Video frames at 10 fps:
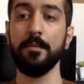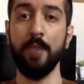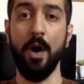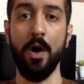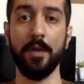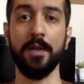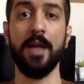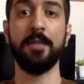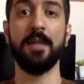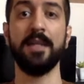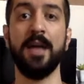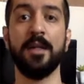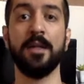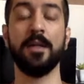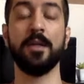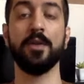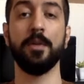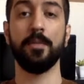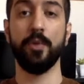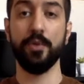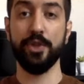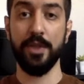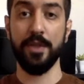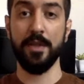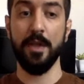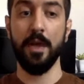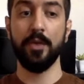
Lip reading: online meta-analytical approaches